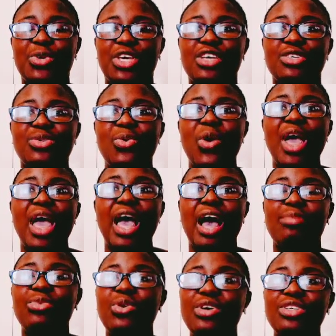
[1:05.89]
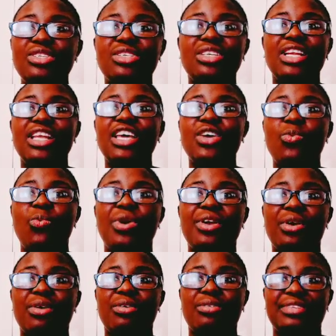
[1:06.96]
Okay, so I'm going to link
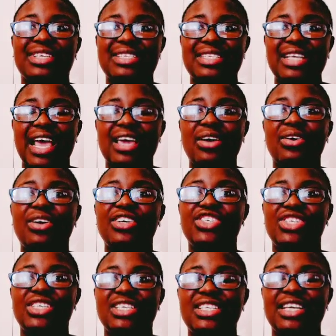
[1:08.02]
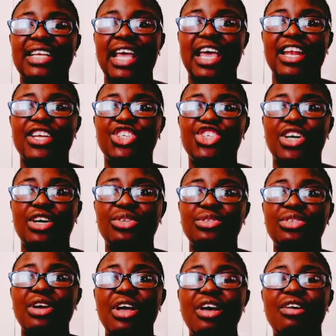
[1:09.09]
one of the psychologists in early
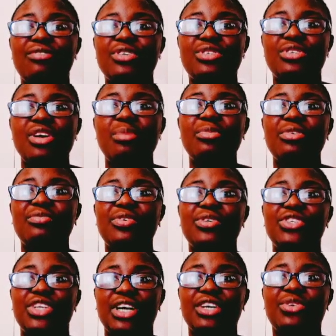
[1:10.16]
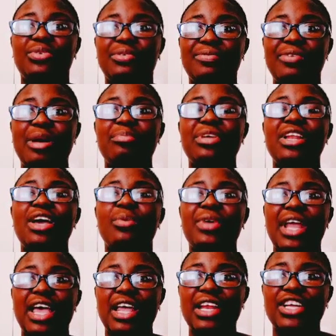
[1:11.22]
childhood. For some of you that you're familiar
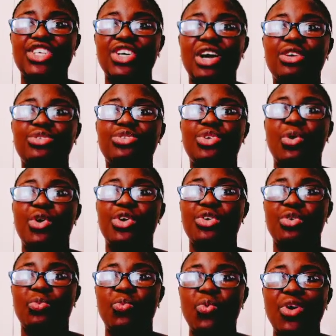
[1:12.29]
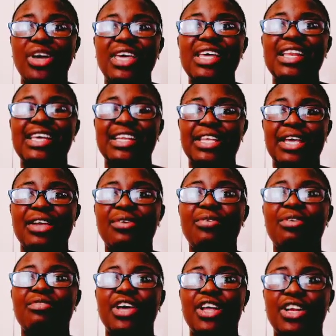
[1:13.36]
with early childhood or you're working in the
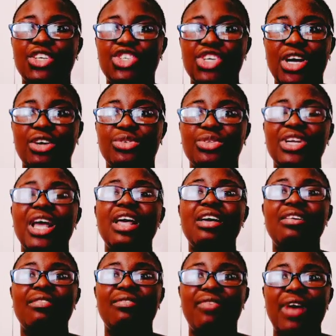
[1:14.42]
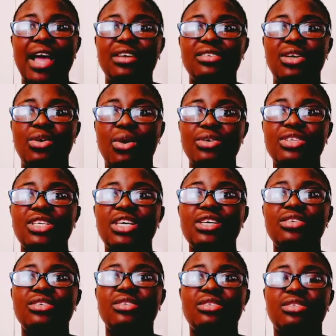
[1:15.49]
area of early childhood,
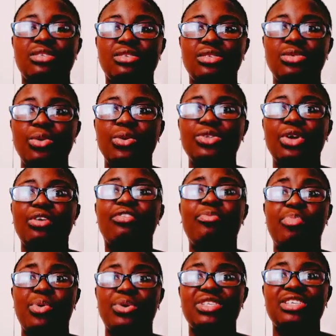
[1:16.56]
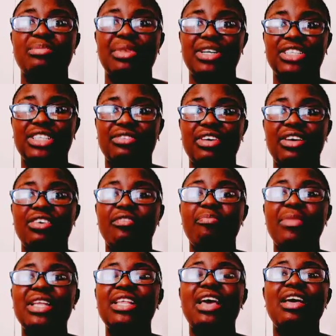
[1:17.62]
Vygotsky's zone of proximal
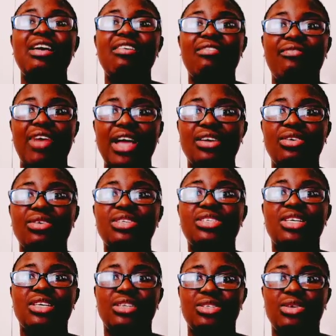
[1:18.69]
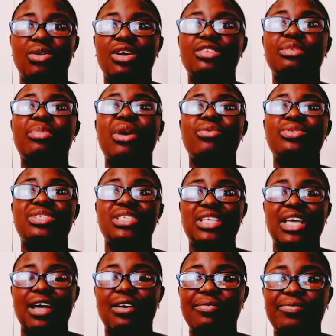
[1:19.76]
development, Vygotsky talked about
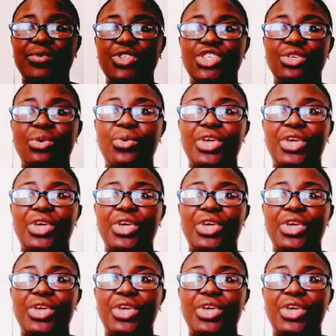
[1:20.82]
scaffolding.